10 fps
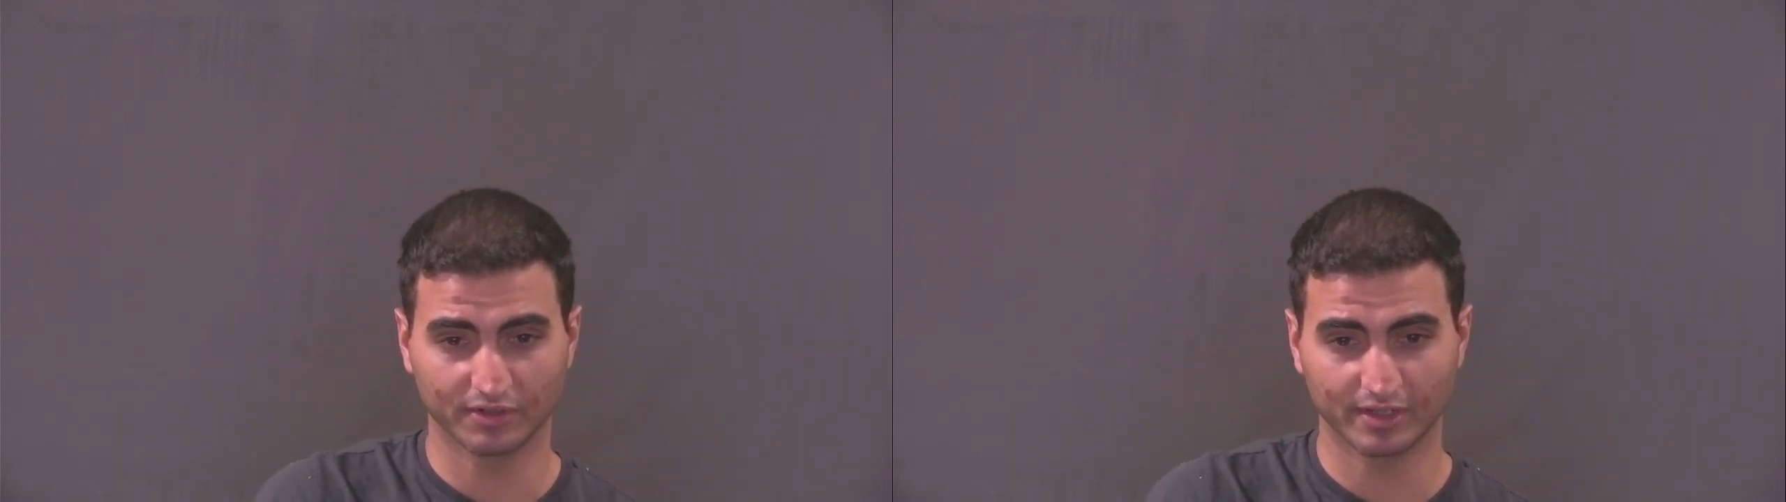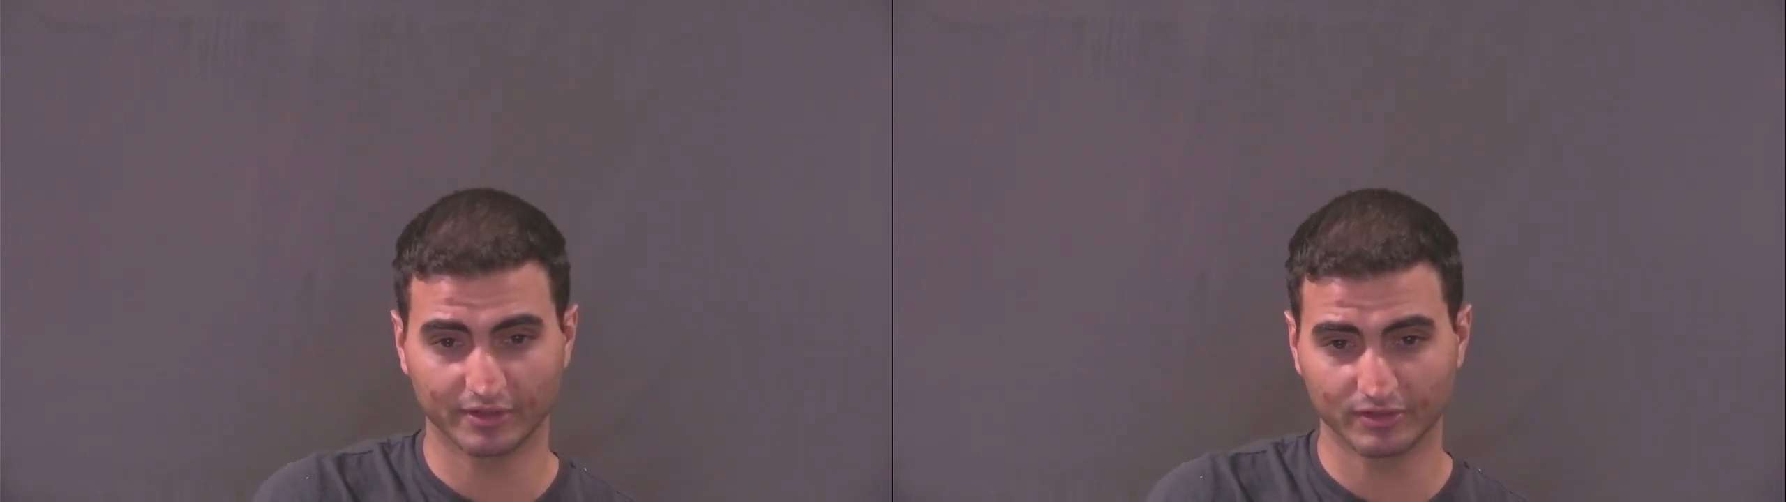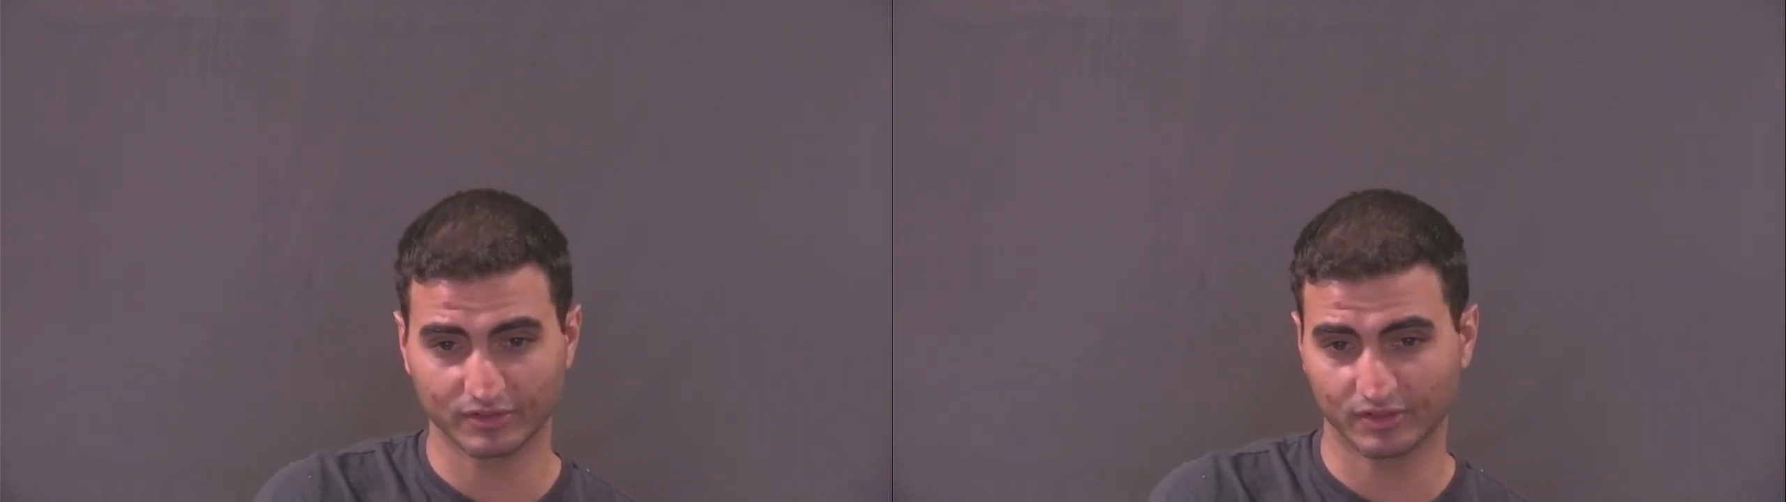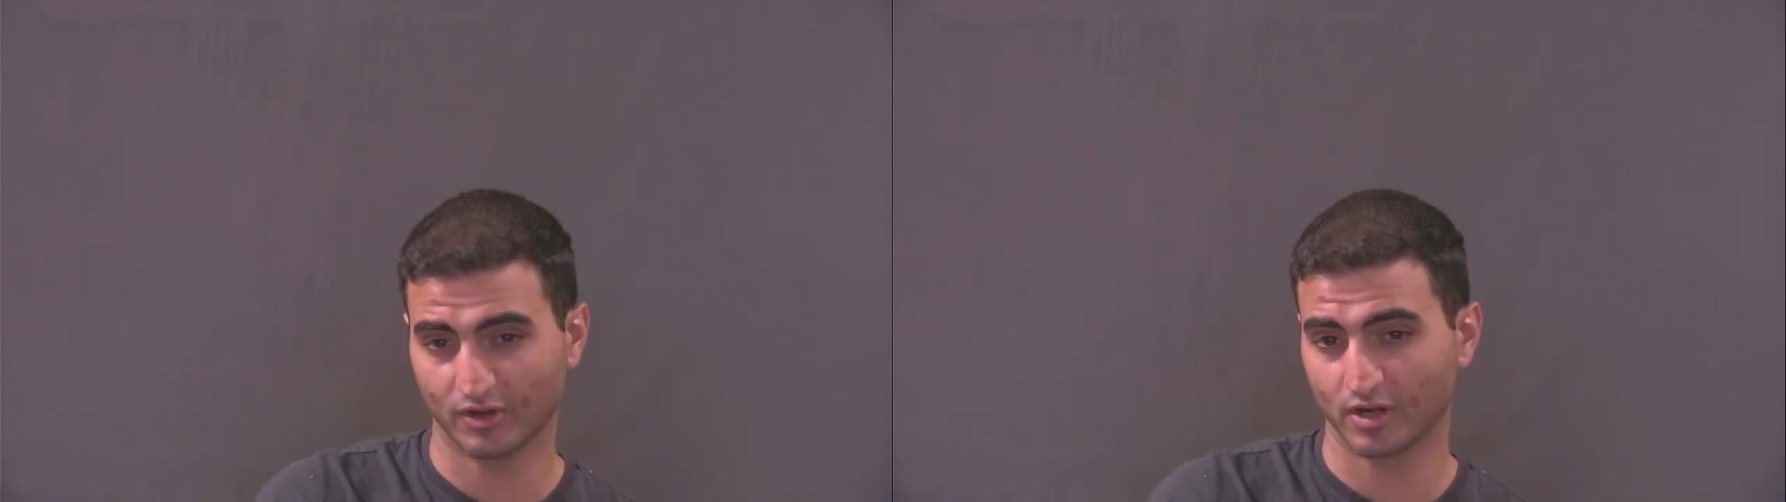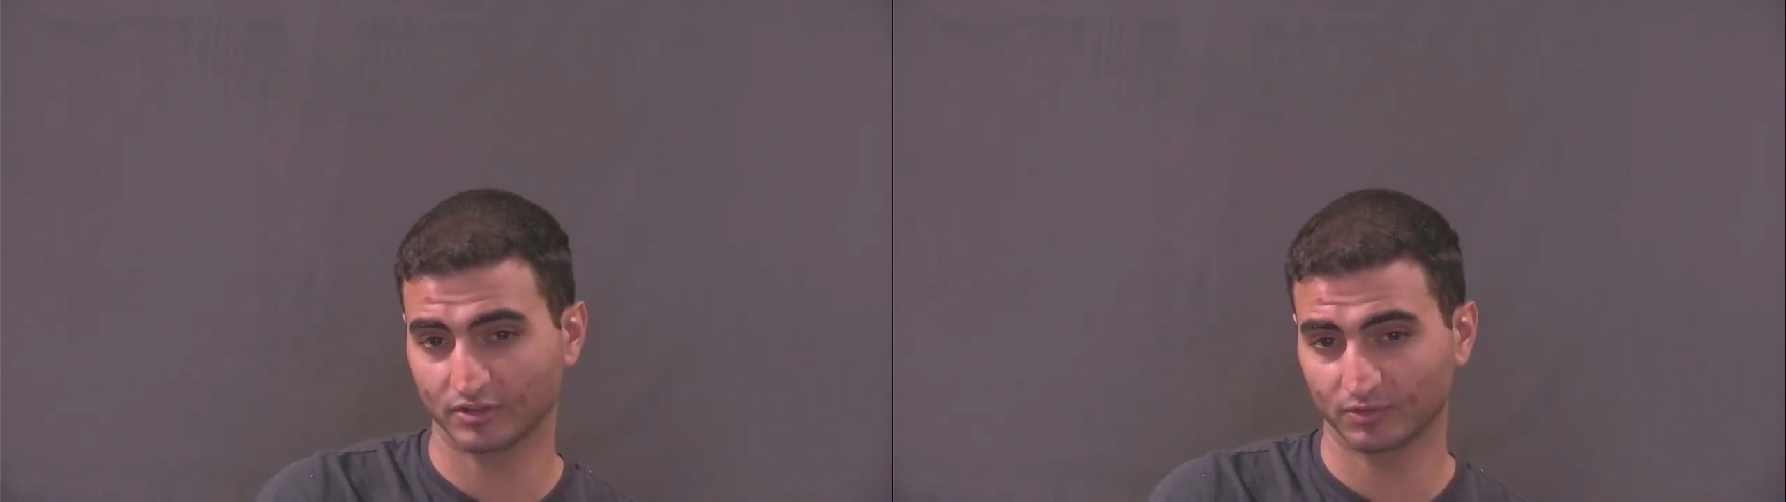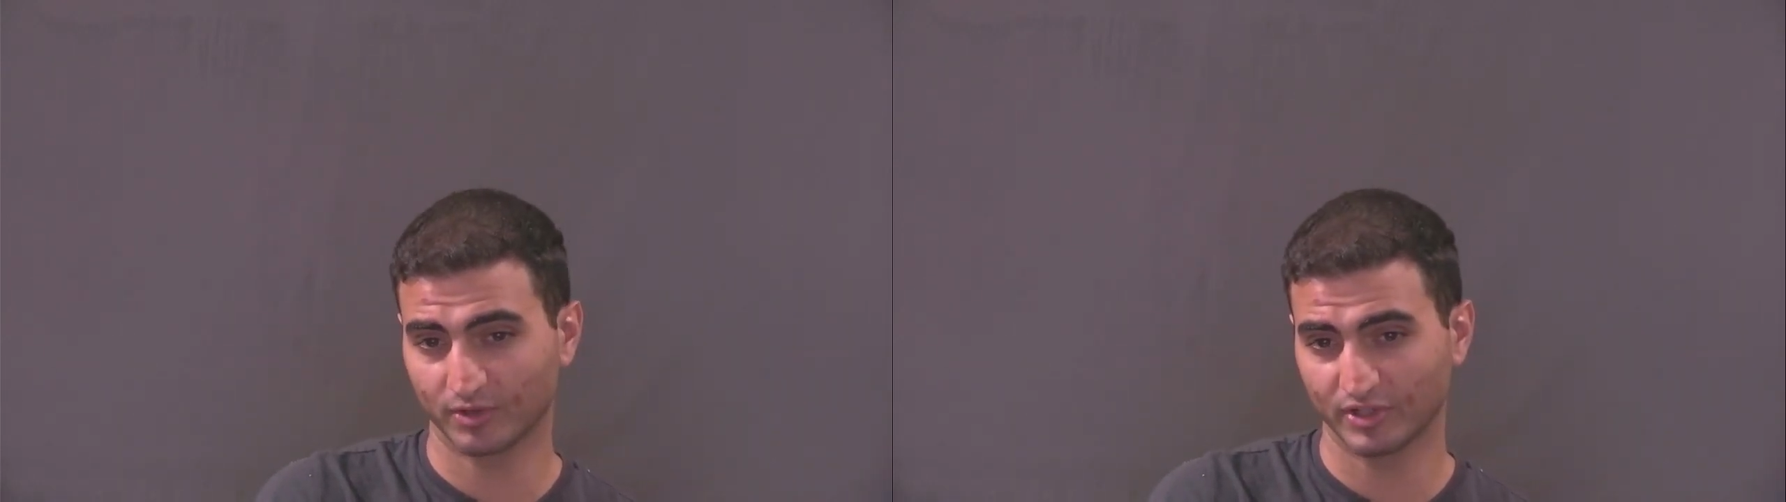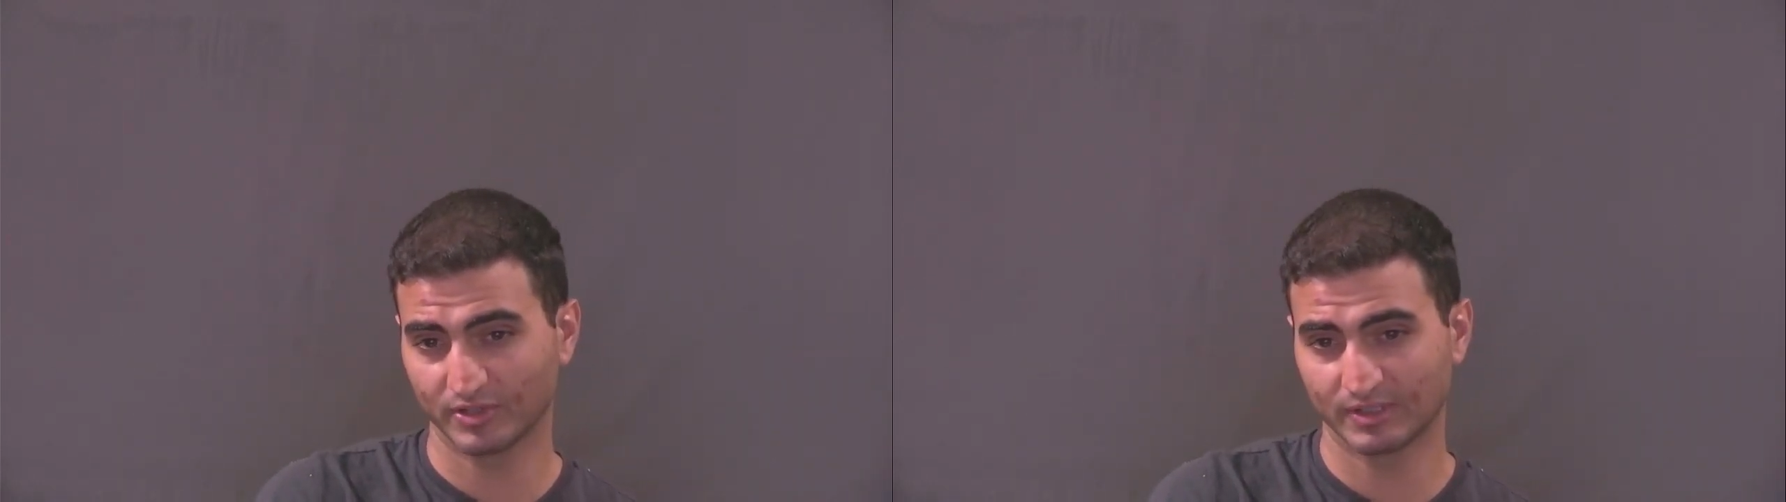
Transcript: clearance in an honest way?